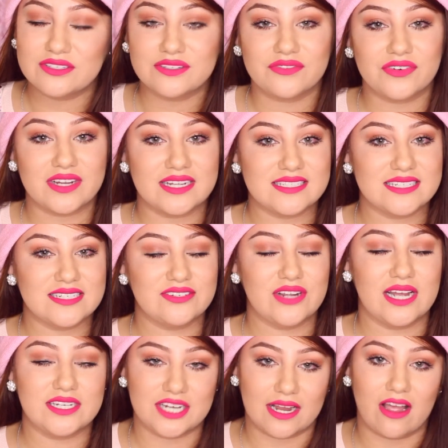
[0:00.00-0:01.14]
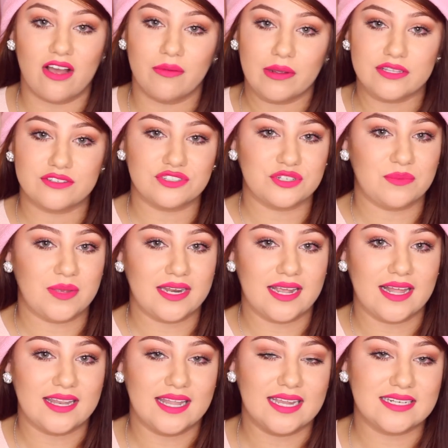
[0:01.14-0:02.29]
Don't forget to check out all my social
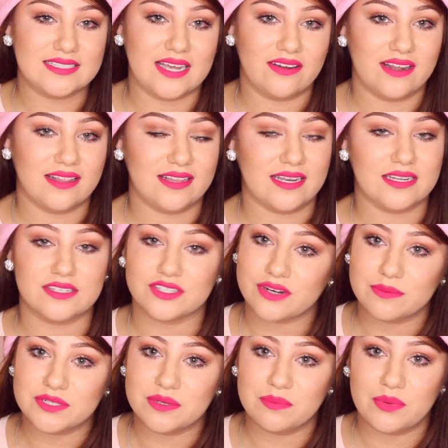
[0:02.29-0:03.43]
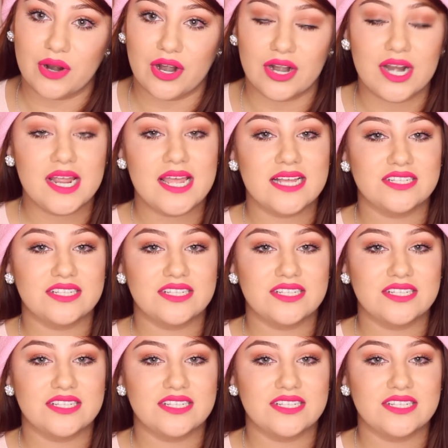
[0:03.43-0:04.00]
media, link down in the description bar.